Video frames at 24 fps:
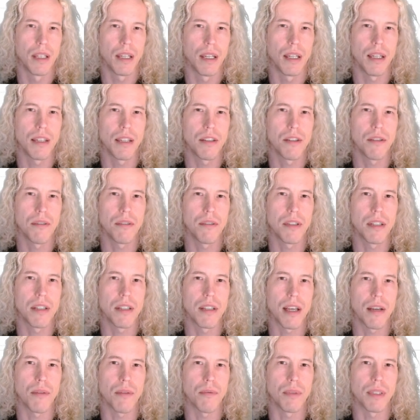Let's do the
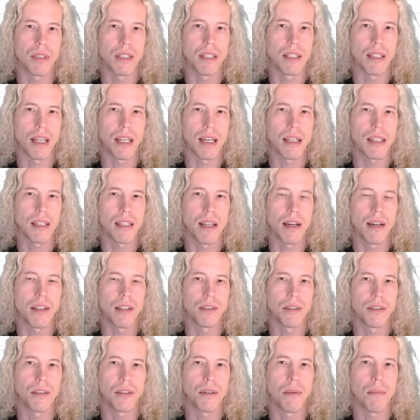same with the text
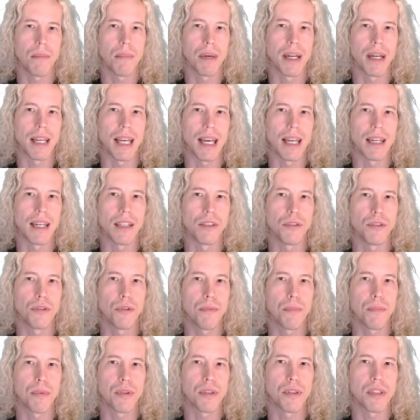editor by adding
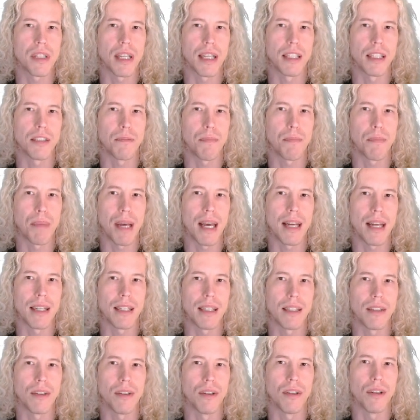2%
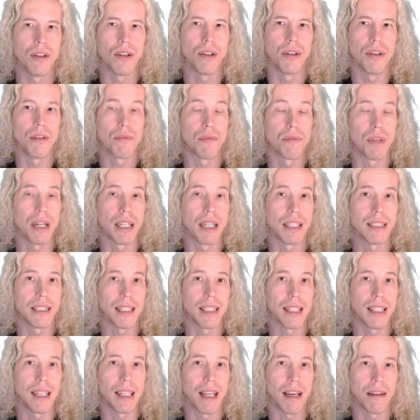padding on right
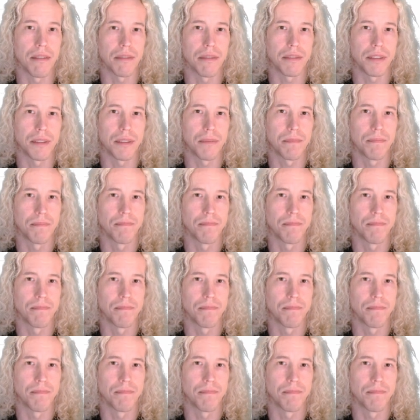and left.